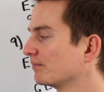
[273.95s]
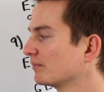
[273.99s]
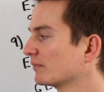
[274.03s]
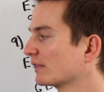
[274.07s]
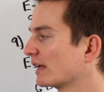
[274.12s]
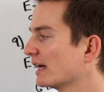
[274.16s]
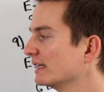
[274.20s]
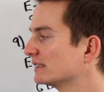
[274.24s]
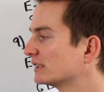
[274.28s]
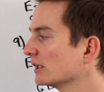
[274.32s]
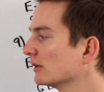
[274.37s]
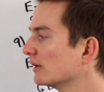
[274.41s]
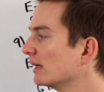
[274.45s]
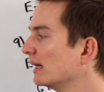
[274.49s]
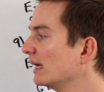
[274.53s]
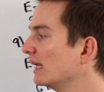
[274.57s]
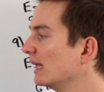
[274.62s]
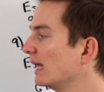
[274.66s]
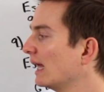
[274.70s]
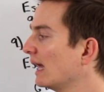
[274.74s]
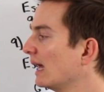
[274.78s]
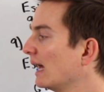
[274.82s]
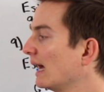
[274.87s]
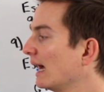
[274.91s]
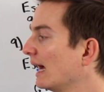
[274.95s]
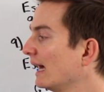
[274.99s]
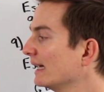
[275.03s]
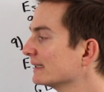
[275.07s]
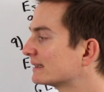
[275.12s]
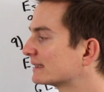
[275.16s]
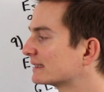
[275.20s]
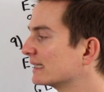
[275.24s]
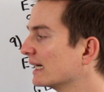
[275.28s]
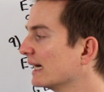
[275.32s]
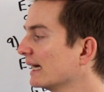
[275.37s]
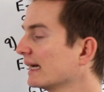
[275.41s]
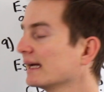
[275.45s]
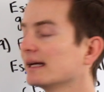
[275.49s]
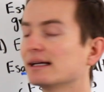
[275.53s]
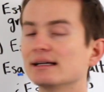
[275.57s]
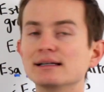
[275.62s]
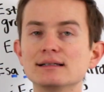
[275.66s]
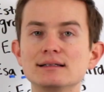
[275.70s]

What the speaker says: Okay, so ese